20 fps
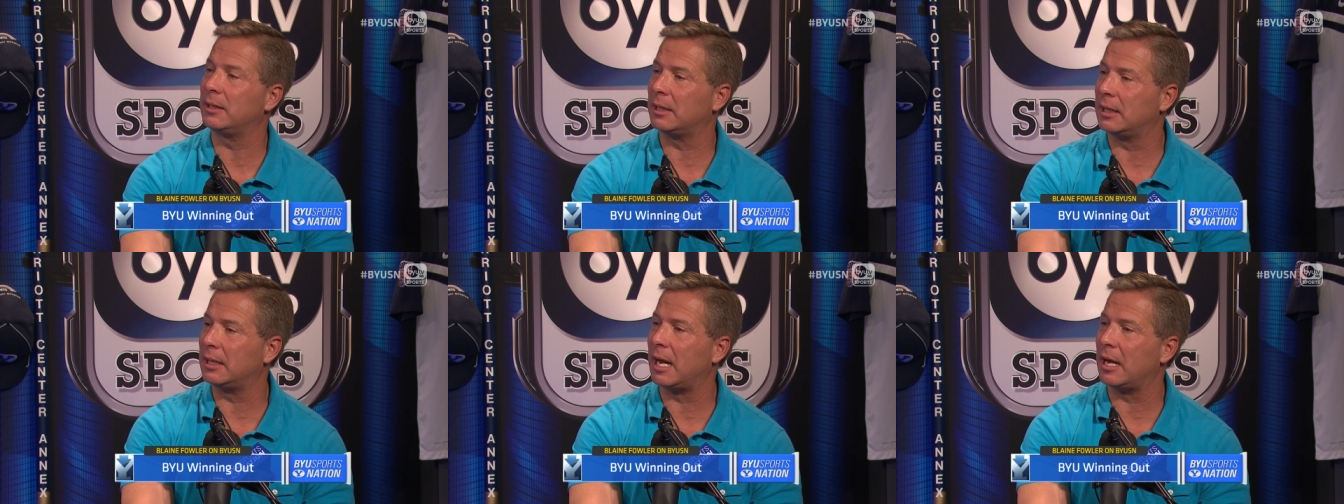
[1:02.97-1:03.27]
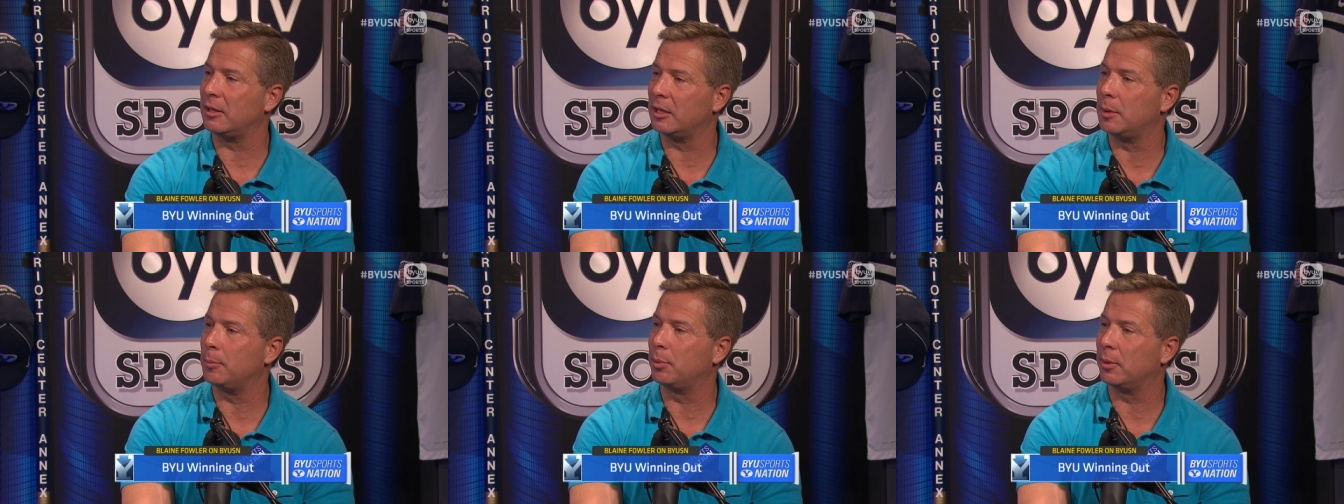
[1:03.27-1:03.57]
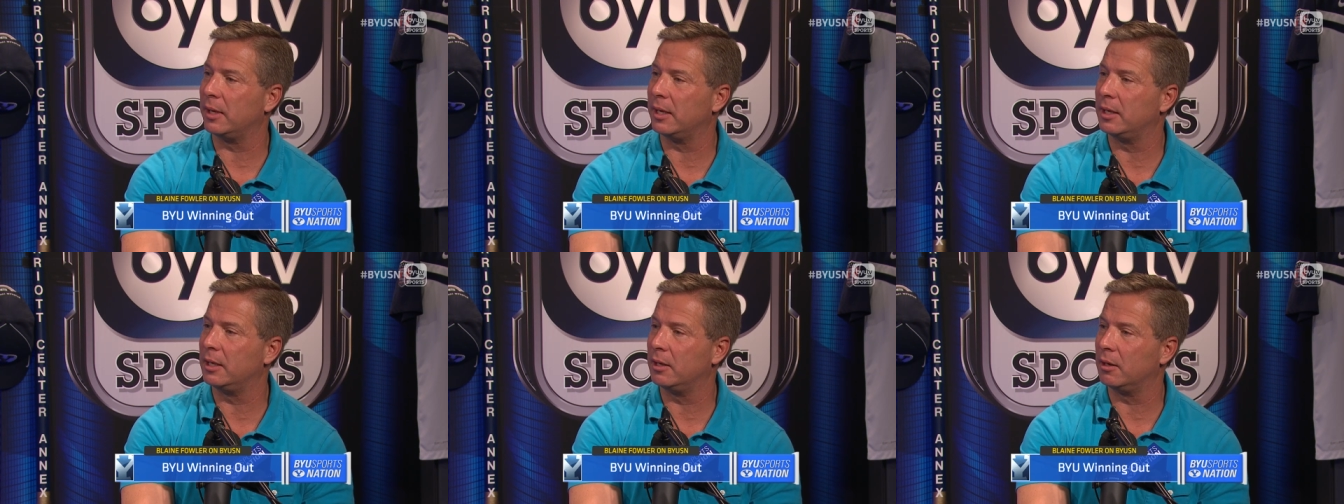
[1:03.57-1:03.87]
on how they
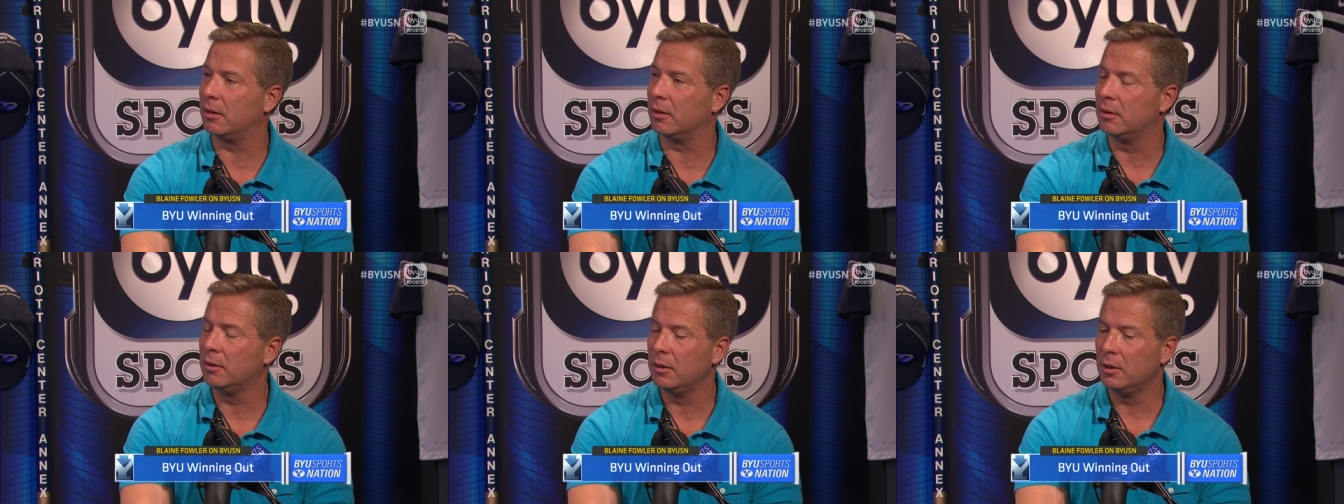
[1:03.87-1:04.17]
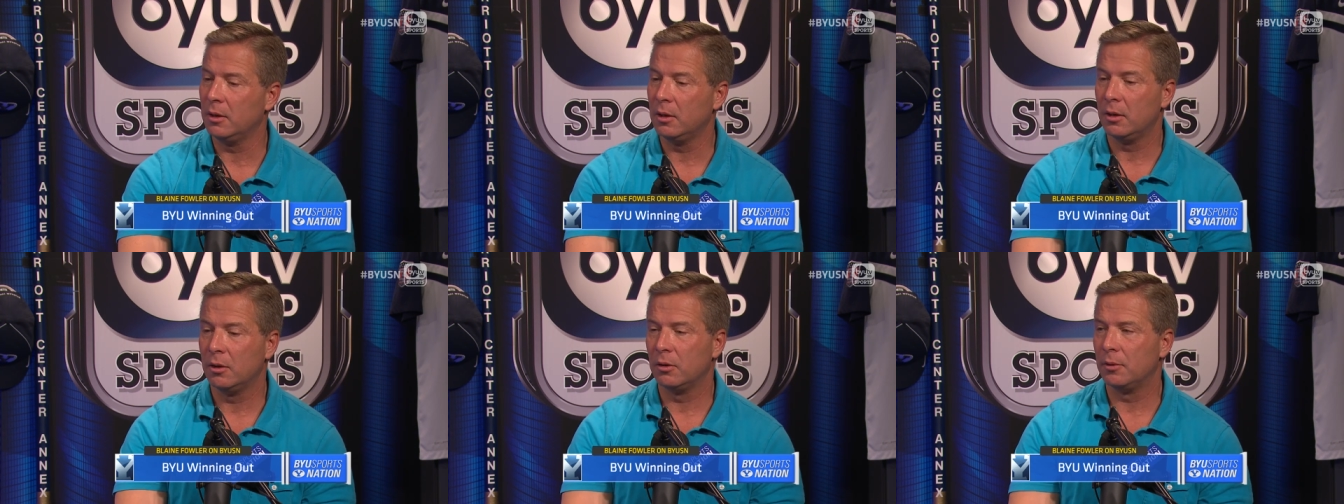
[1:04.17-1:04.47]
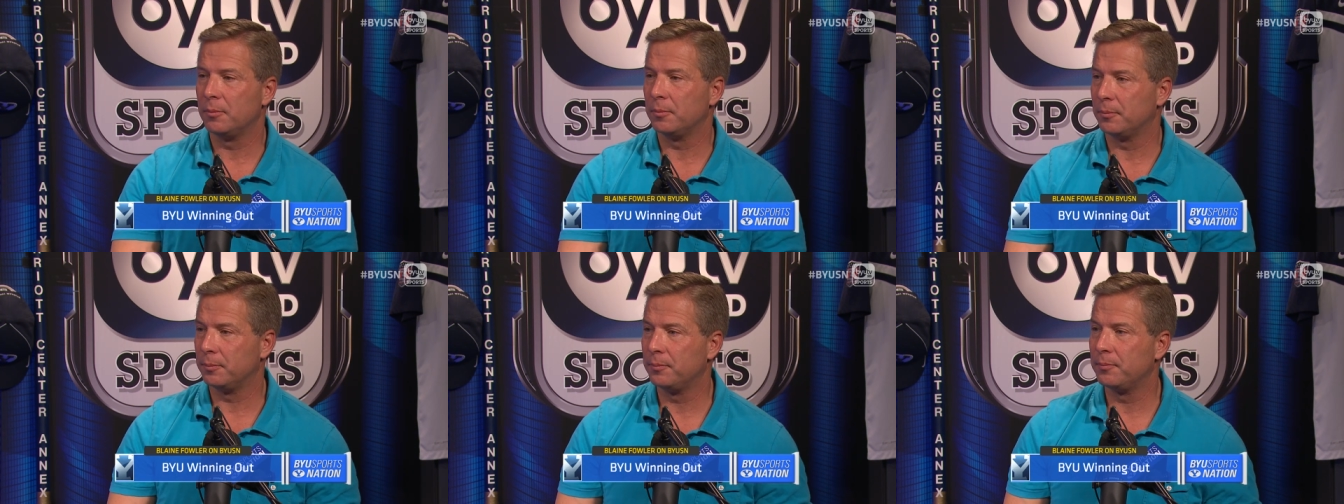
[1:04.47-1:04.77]
play here. At that
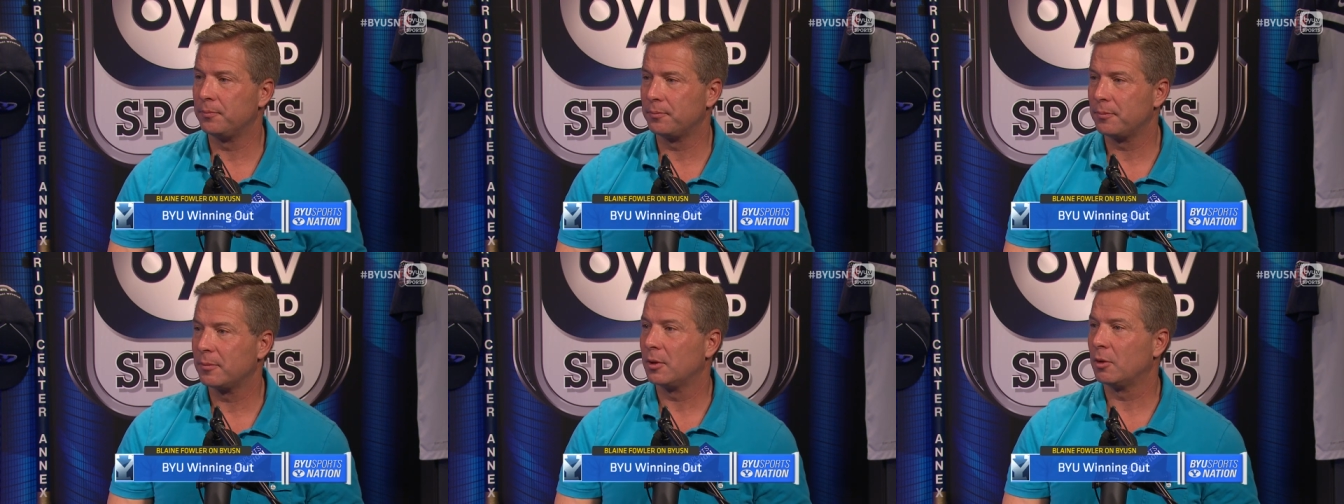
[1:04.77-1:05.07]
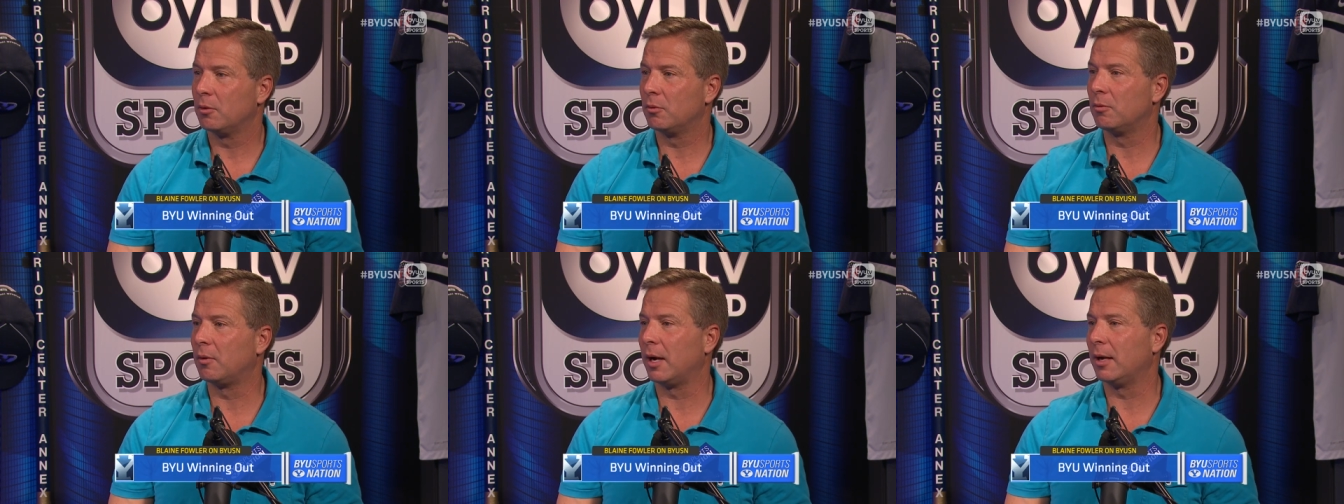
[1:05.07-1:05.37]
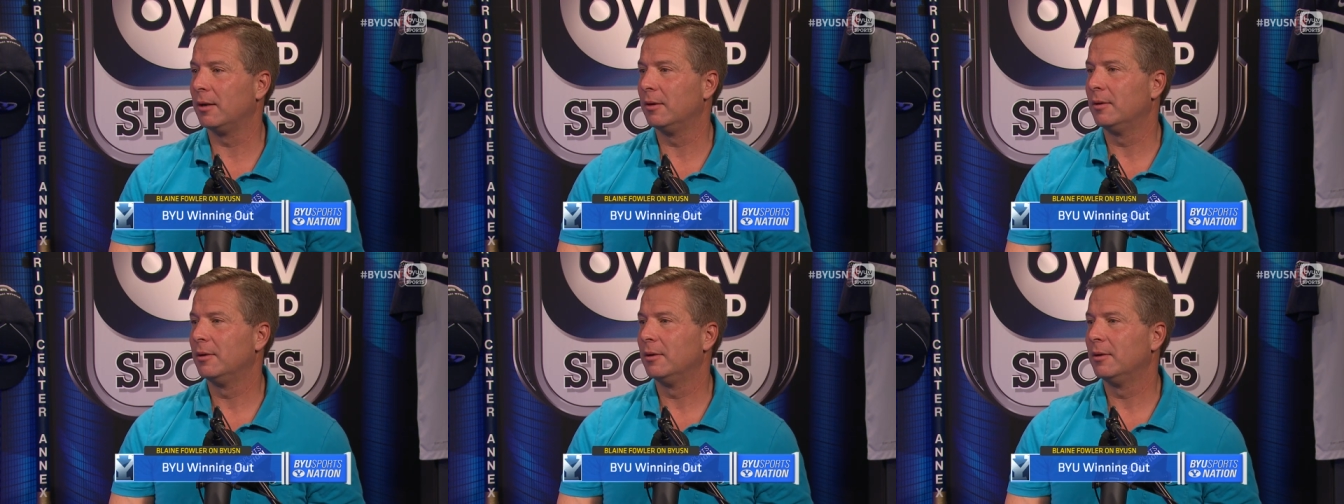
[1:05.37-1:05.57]
point, it would be four in a row. Right,